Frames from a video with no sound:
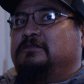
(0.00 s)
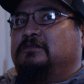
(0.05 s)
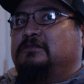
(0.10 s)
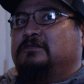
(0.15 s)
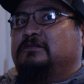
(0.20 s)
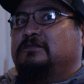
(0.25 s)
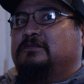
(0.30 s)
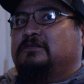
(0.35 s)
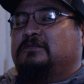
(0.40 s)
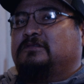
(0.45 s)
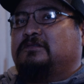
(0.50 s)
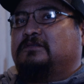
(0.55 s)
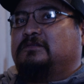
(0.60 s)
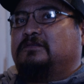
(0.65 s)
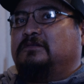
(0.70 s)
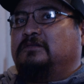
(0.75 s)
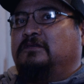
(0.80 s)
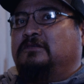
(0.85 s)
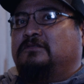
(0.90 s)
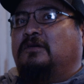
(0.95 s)
There's
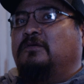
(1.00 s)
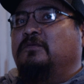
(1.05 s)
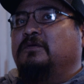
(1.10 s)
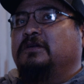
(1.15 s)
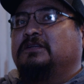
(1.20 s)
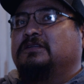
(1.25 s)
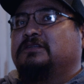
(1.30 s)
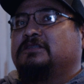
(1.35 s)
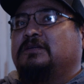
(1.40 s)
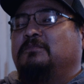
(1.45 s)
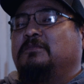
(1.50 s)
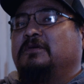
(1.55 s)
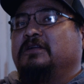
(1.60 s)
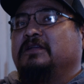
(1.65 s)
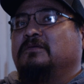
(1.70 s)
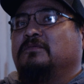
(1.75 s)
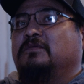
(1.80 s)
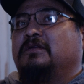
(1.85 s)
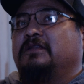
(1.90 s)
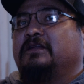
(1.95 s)
always
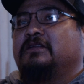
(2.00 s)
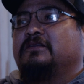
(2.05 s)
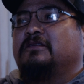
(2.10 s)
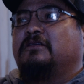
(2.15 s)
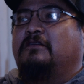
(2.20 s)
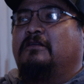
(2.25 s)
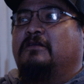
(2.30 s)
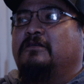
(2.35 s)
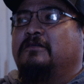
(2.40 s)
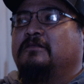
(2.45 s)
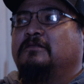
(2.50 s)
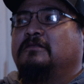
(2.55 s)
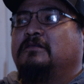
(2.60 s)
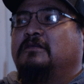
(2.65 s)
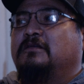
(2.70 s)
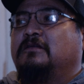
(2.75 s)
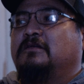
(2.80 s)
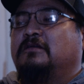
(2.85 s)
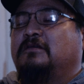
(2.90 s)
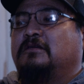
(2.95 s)
somebody willing to
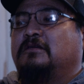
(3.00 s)
learn.